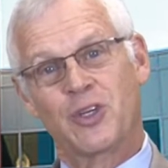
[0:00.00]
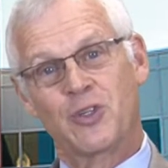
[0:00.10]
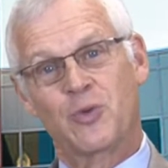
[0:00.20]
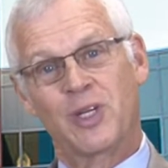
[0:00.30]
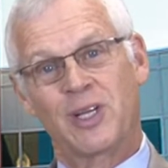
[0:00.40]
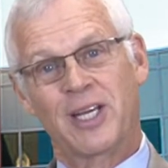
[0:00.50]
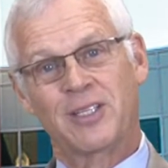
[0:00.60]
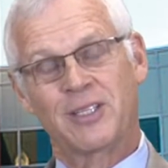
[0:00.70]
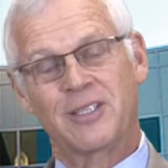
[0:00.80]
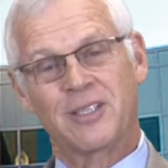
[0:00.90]
just
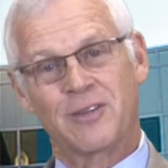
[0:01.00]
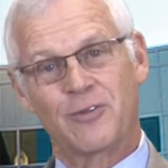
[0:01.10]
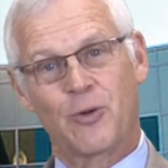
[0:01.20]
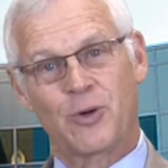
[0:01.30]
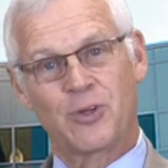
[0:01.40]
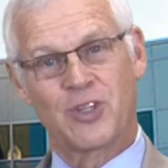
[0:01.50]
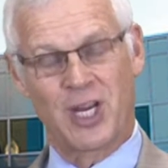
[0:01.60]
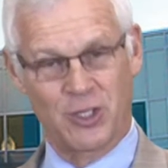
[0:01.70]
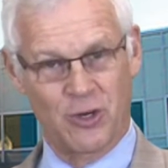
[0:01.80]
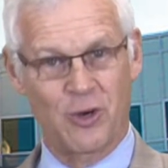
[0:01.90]
reelected uh, for her
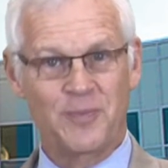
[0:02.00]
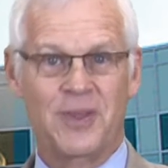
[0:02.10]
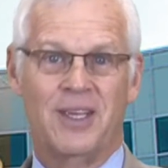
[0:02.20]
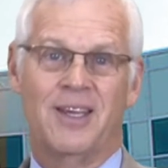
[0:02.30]
second term